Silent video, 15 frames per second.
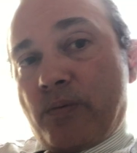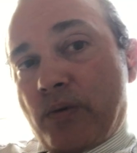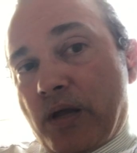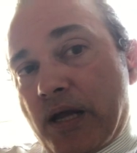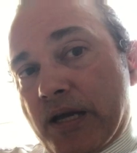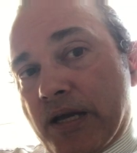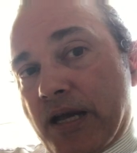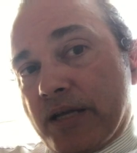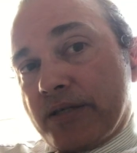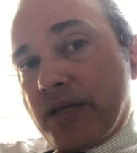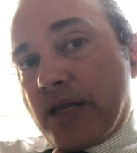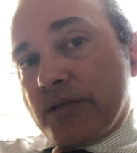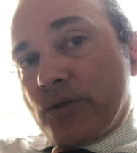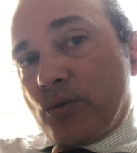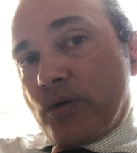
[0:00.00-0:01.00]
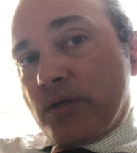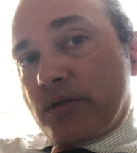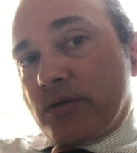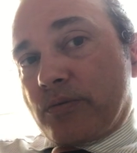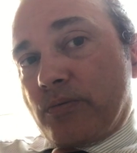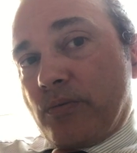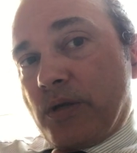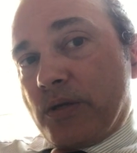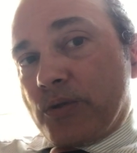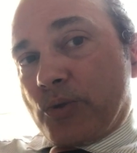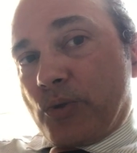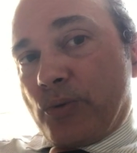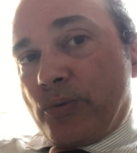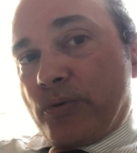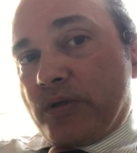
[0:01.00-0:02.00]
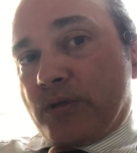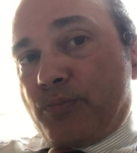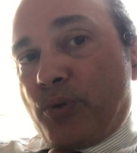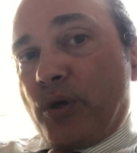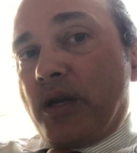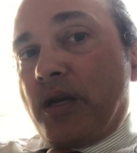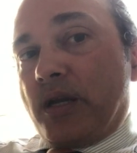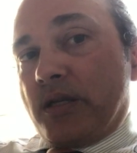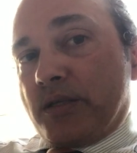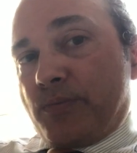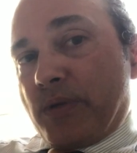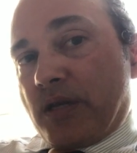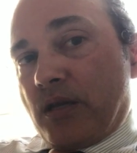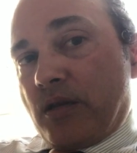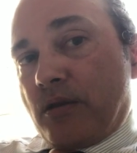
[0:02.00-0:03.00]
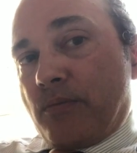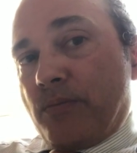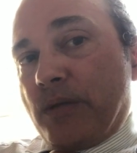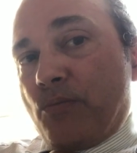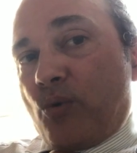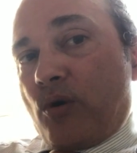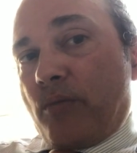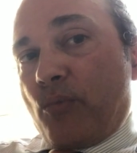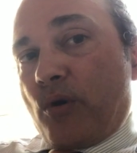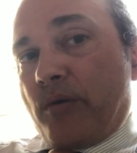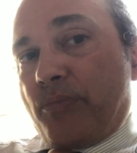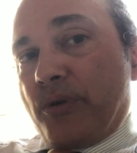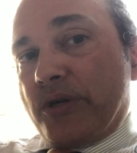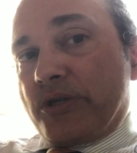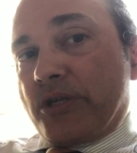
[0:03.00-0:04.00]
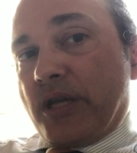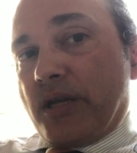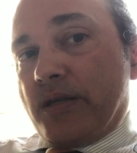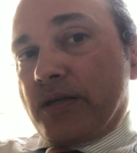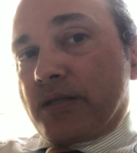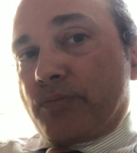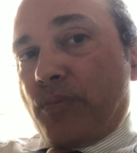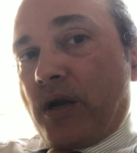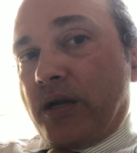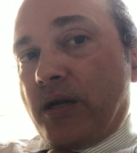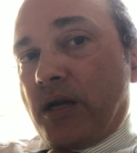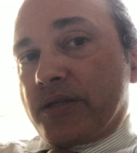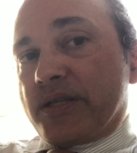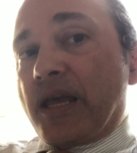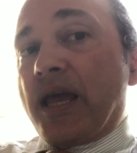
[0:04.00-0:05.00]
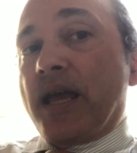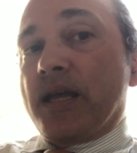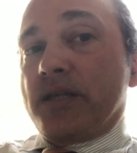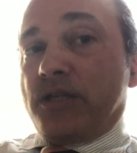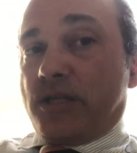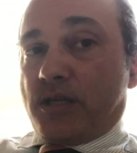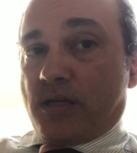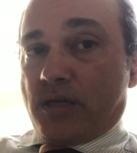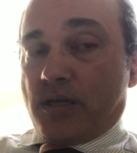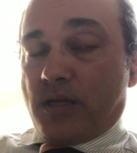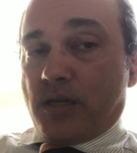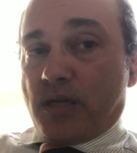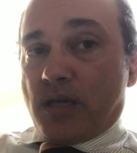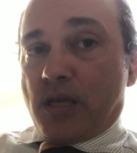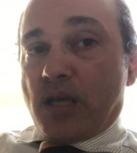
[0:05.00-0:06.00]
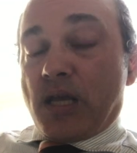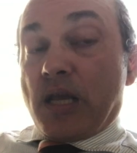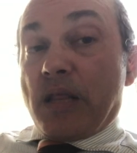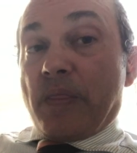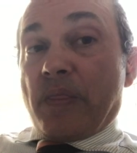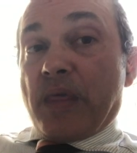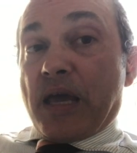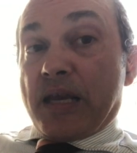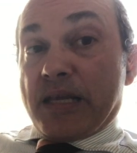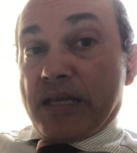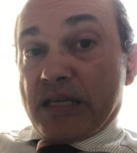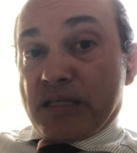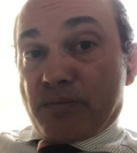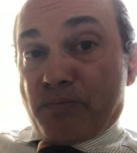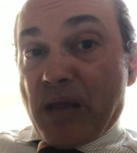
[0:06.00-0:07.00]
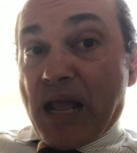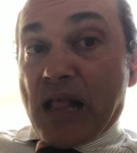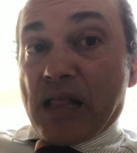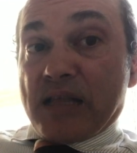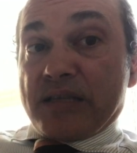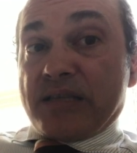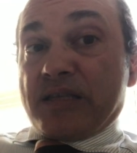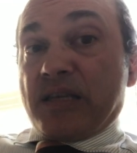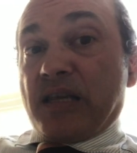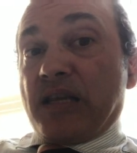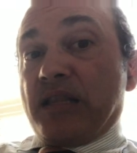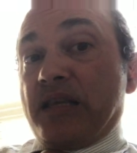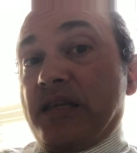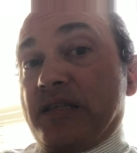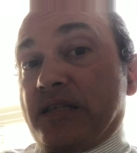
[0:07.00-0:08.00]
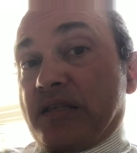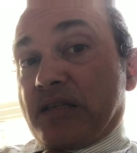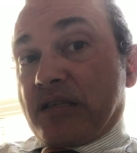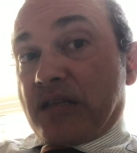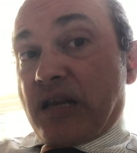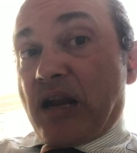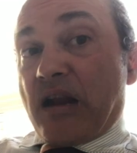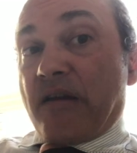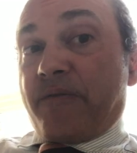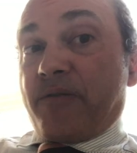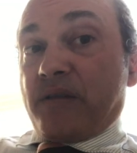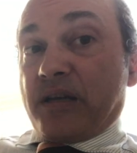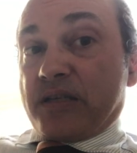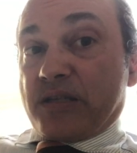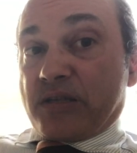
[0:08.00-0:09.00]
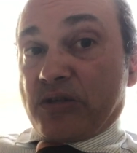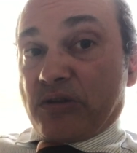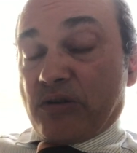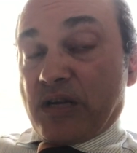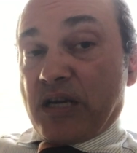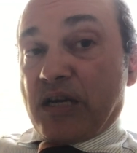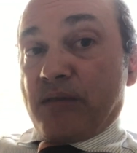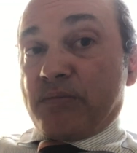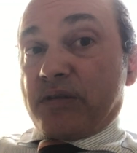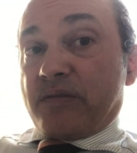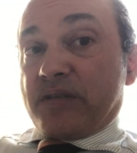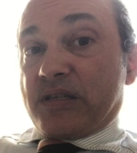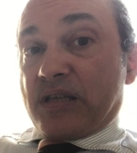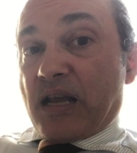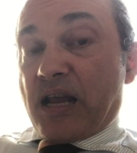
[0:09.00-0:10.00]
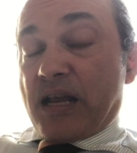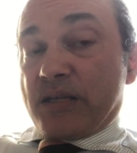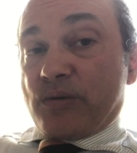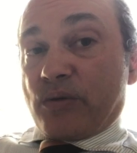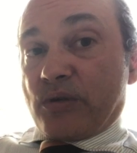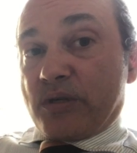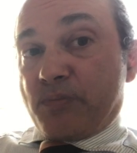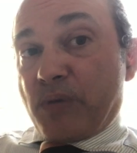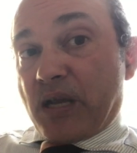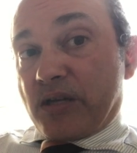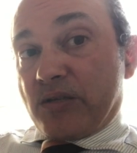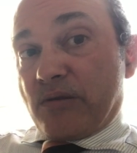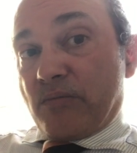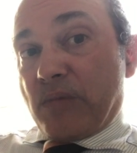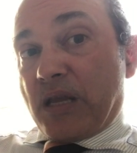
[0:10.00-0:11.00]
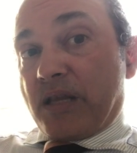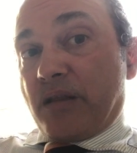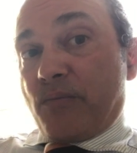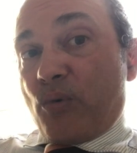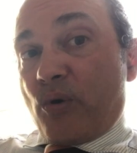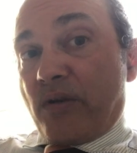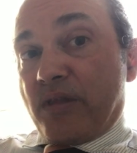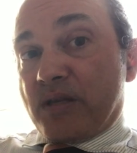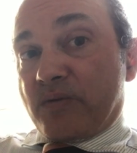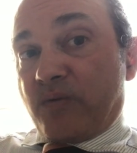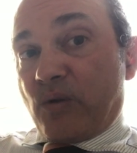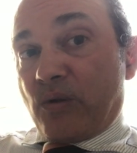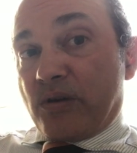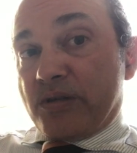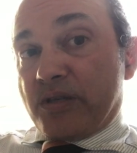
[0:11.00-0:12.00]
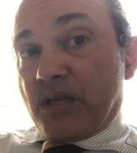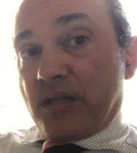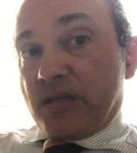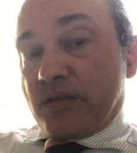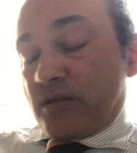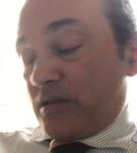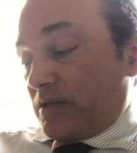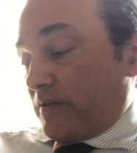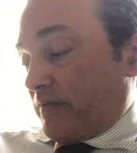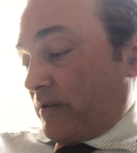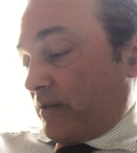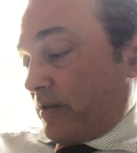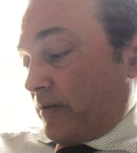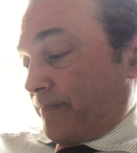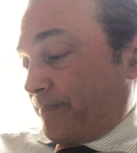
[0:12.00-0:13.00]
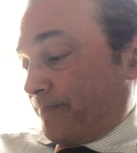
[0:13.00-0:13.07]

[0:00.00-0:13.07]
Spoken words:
as it was put in its beginning, to be more and more appreciated, Despagnat's hedge, that he's balancing these careful extremes of science with respect to making more of this fuller synthesis of the thing.